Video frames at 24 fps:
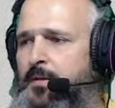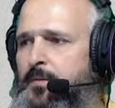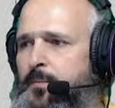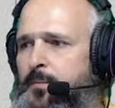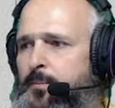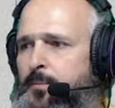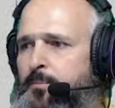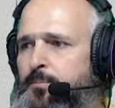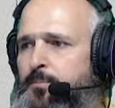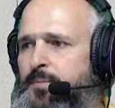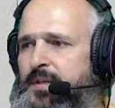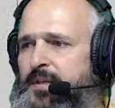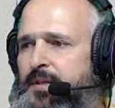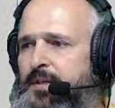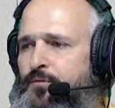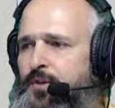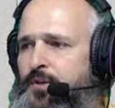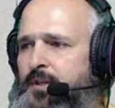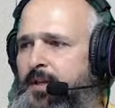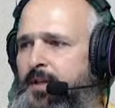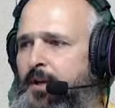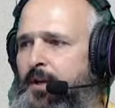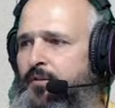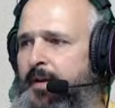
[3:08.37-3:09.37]
be
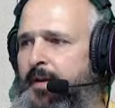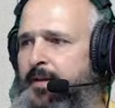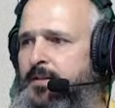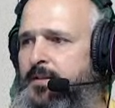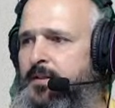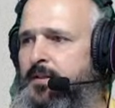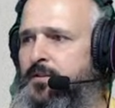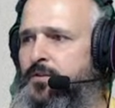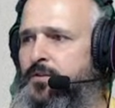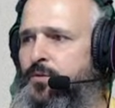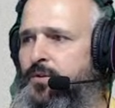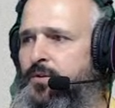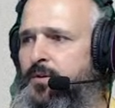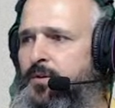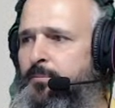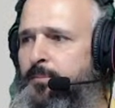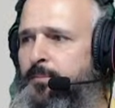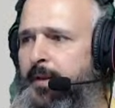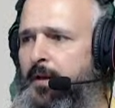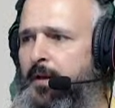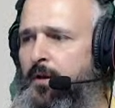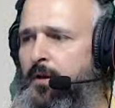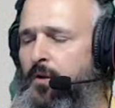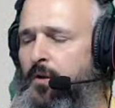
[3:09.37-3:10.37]
redirected to the
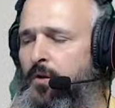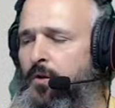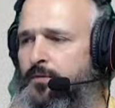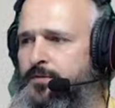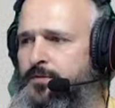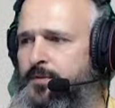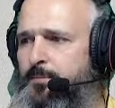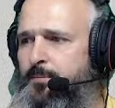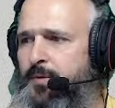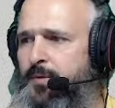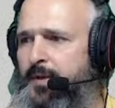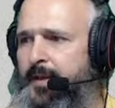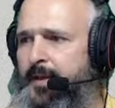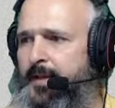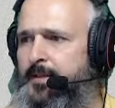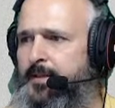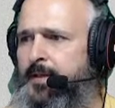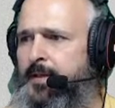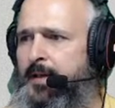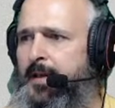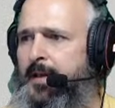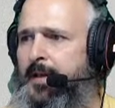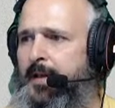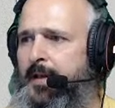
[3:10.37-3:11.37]
middle of the plate
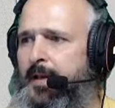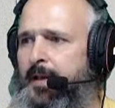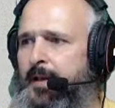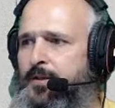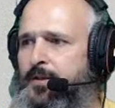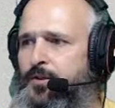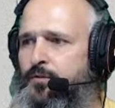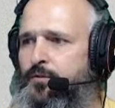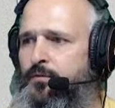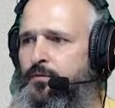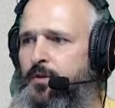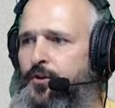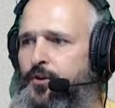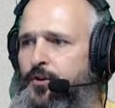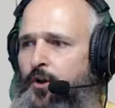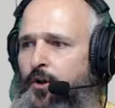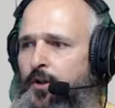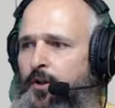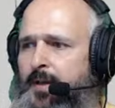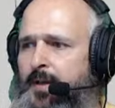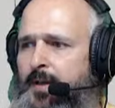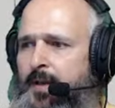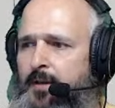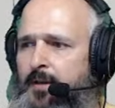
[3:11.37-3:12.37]
and you will not
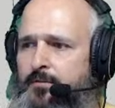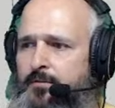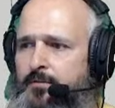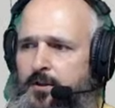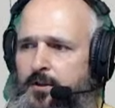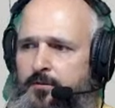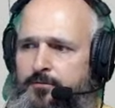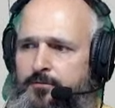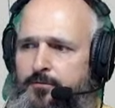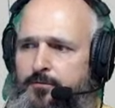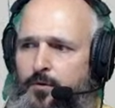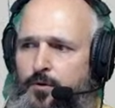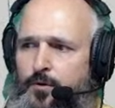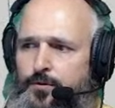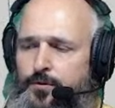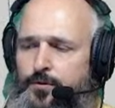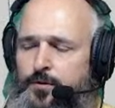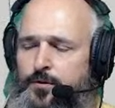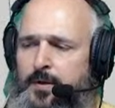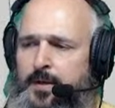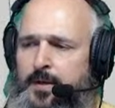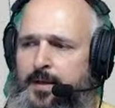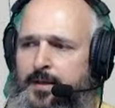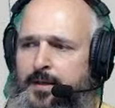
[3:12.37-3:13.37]
have enough water
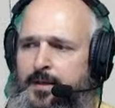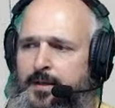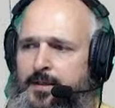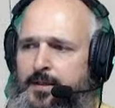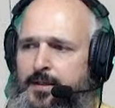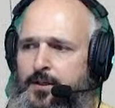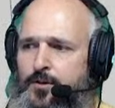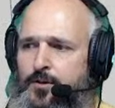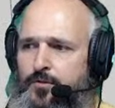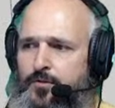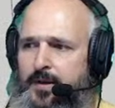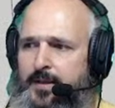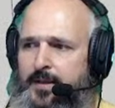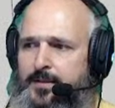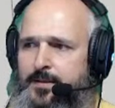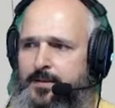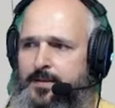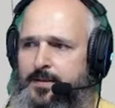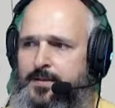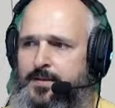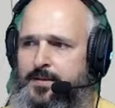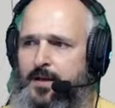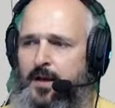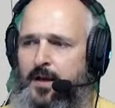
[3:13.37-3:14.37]
here at the
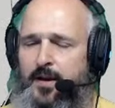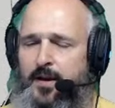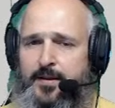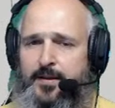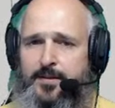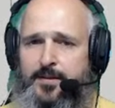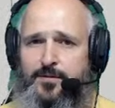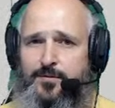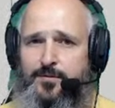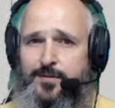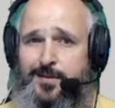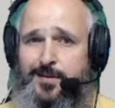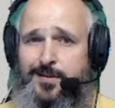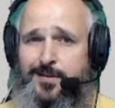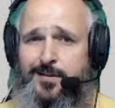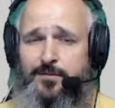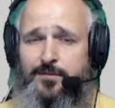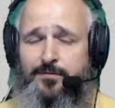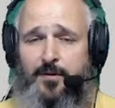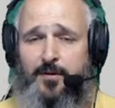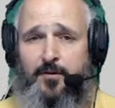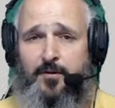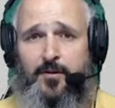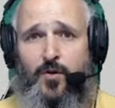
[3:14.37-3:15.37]
side. So this is a very
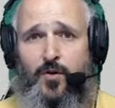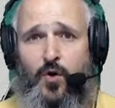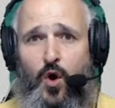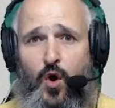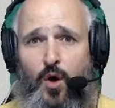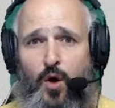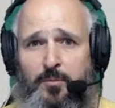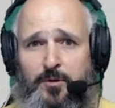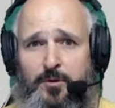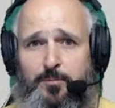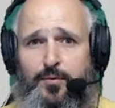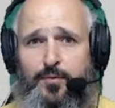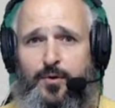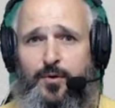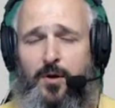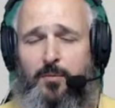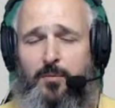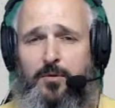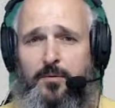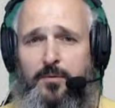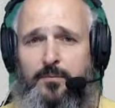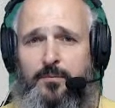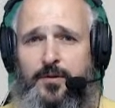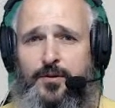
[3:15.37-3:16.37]
common problem
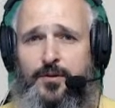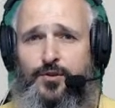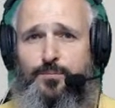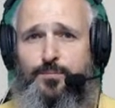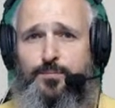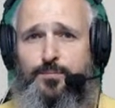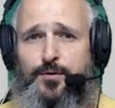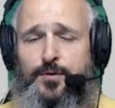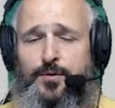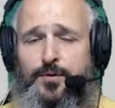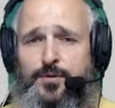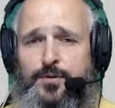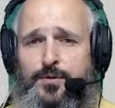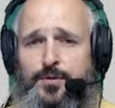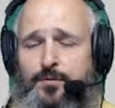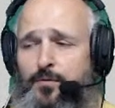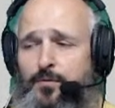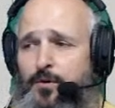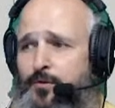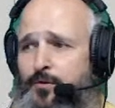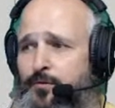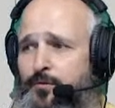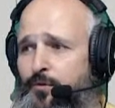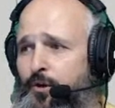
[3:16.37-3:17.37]
when you produce a water
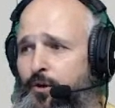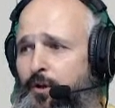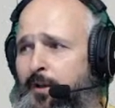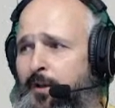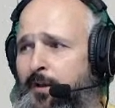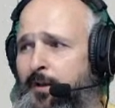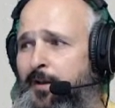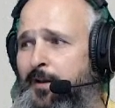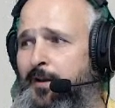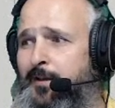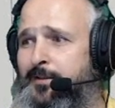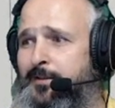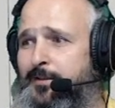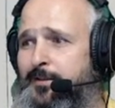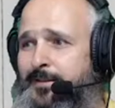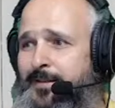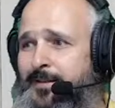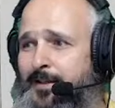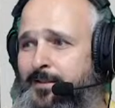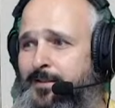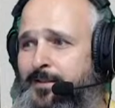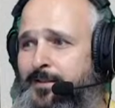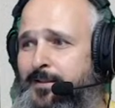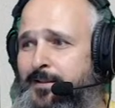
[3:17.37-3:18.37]
wall, that
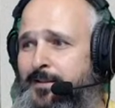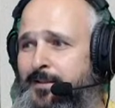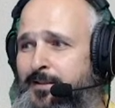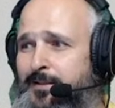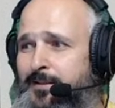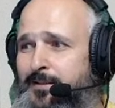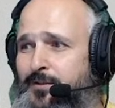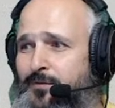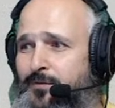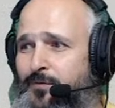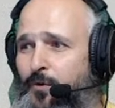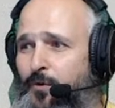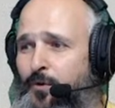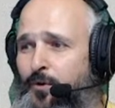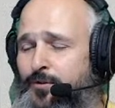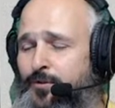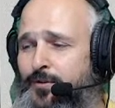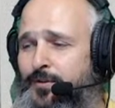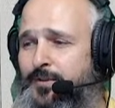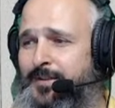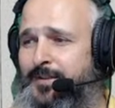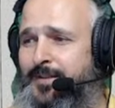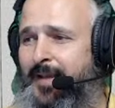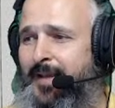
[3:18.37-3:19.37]
the water
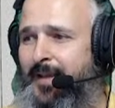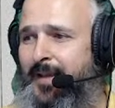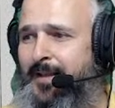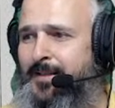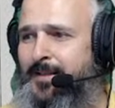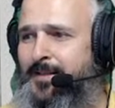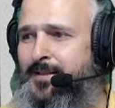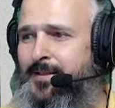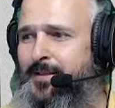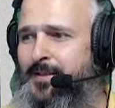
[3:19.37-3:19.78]
tends